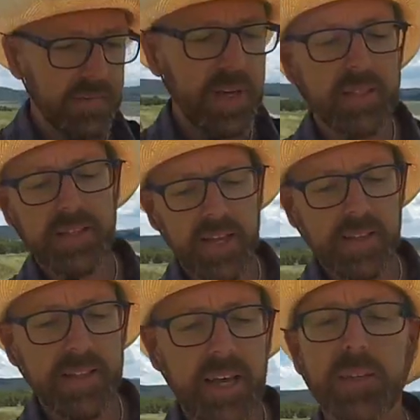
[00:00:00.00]
I'm not
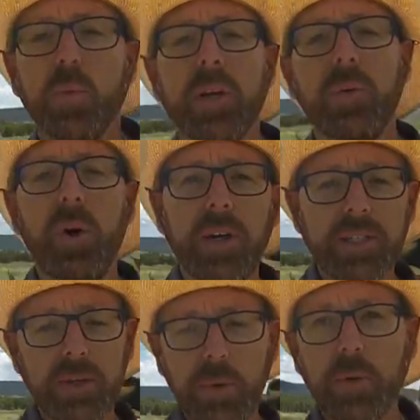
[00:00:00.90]
saying that that's what it
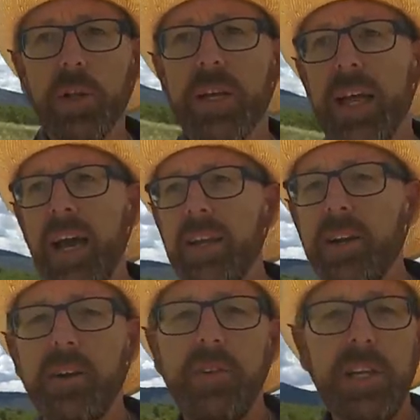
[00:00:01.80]
was that we were looking at
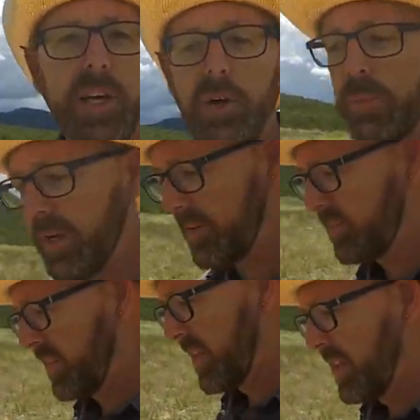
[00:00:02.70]
in our video, but
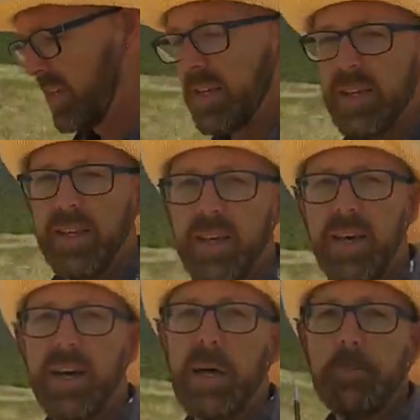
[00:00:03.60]

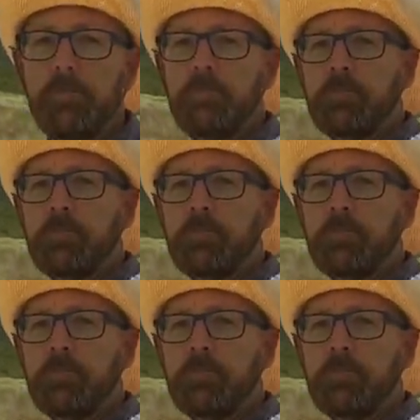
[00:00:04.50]
um,